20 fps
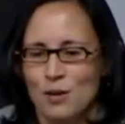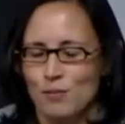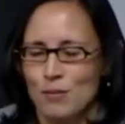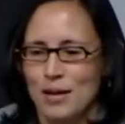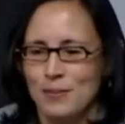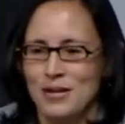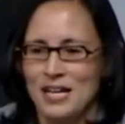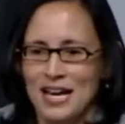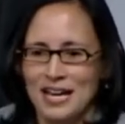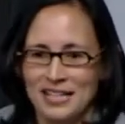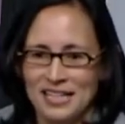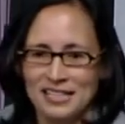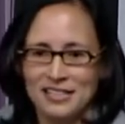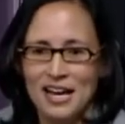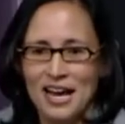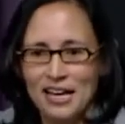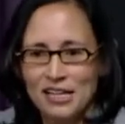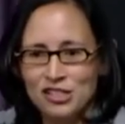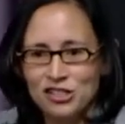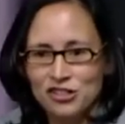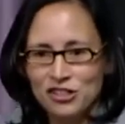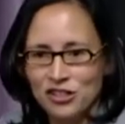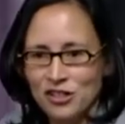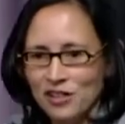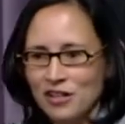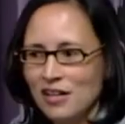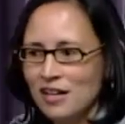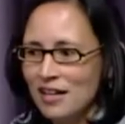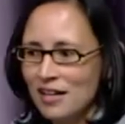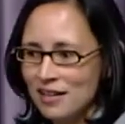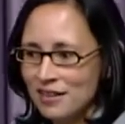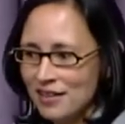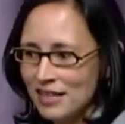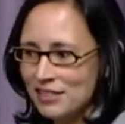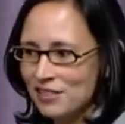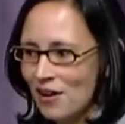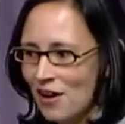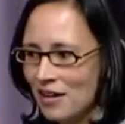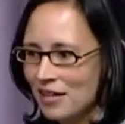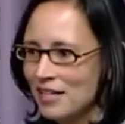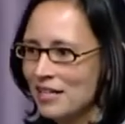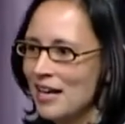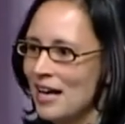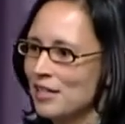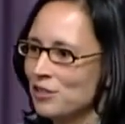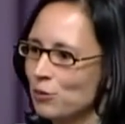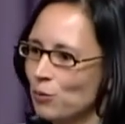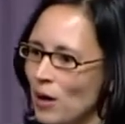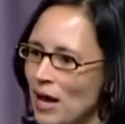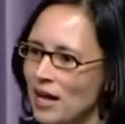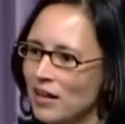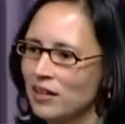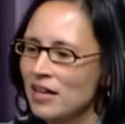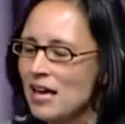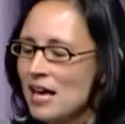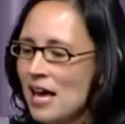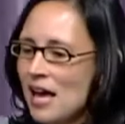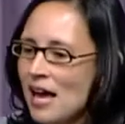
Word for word: maybe any texture that's on it as well.